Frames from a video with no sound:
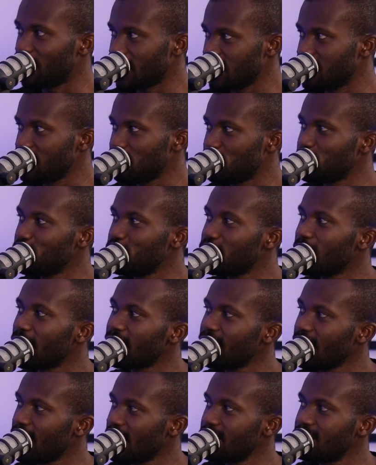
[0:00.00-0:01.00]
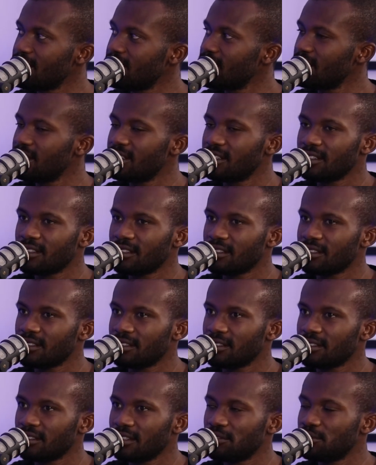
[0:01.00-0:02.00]
budget to that ad set
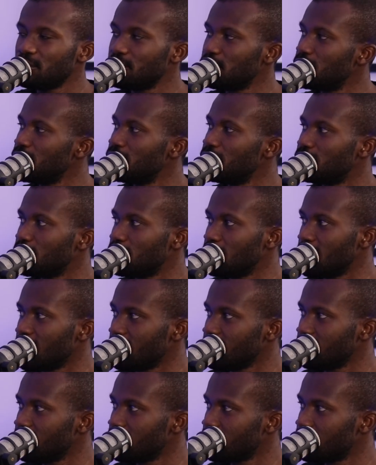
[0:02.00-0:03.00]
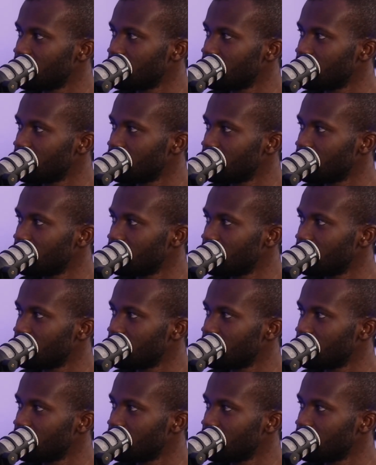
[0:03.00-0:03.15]
every 3 to 4 days.